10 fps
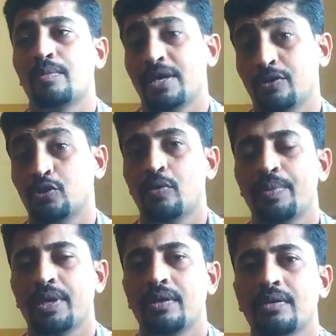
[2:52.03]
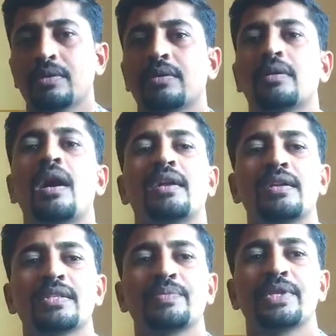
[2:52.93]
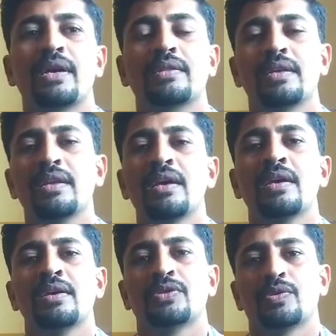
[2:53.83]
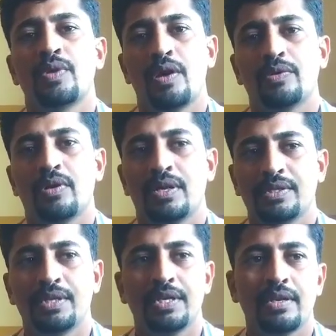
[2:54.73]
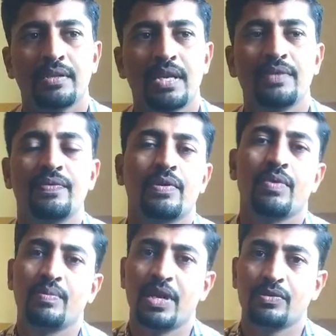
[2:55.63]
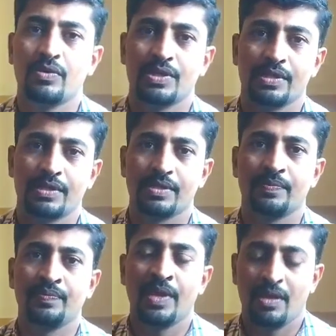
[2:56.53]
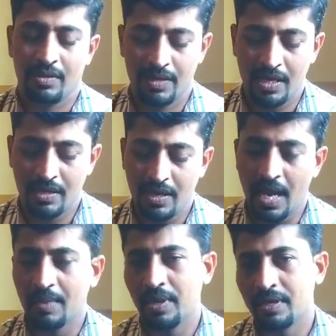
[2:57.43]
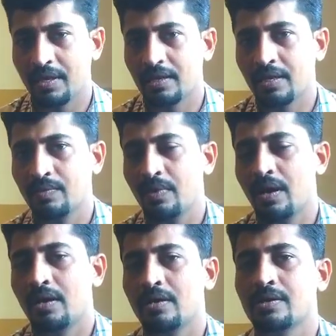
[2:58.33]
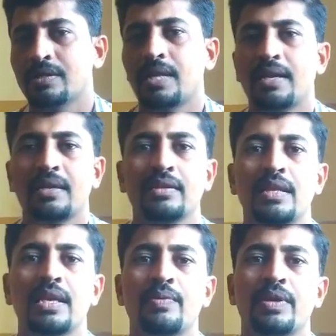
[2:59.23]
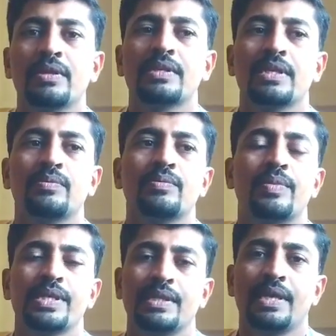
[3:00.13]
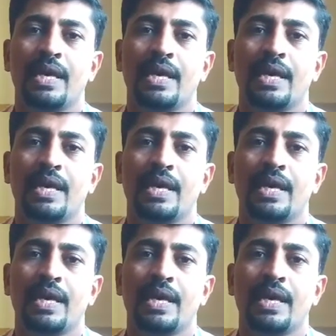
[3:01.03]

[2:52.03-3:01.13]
microscopic organisms are there. So we have to concentrate on that for 1 mark questions. Then in animal kingdom, starting they given the some basic